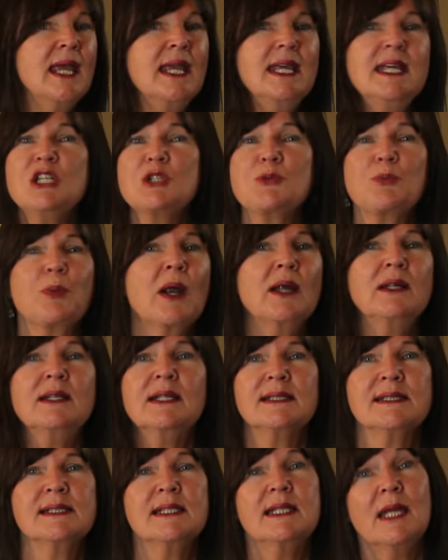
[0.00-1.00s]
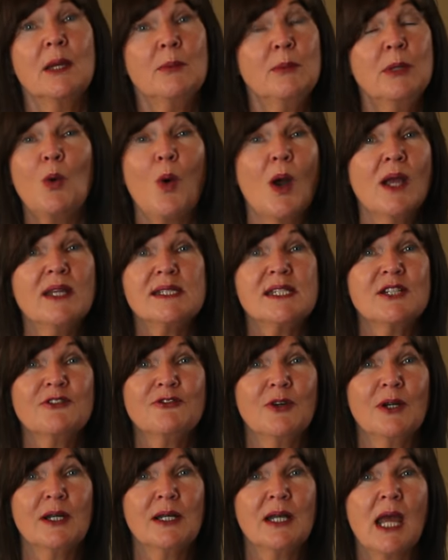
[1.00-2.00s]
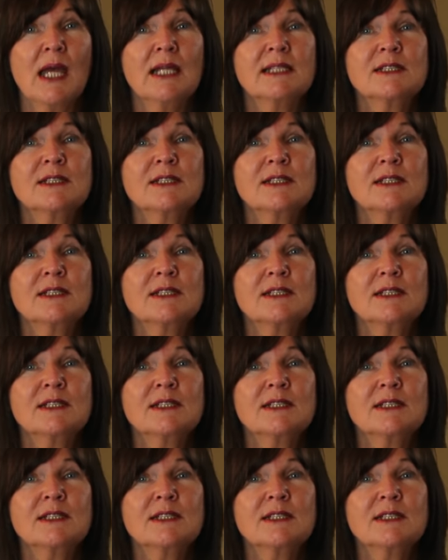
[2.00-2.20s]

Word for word: Each pregnancy can be quite different,